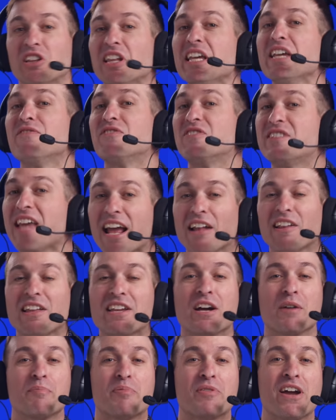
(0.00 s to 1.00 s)
leave
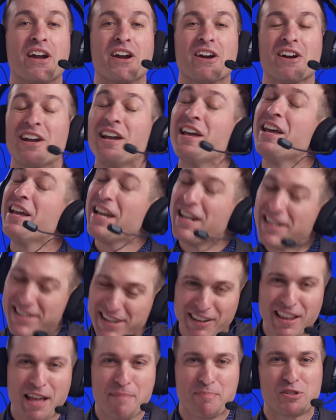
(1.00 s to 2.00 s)
Daily up there
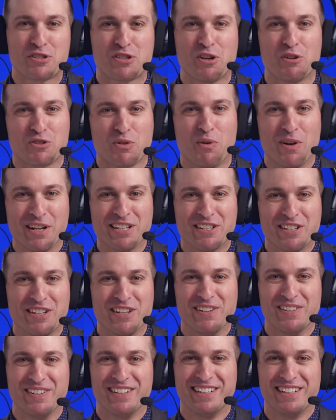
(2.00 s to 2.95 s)
until episode 22.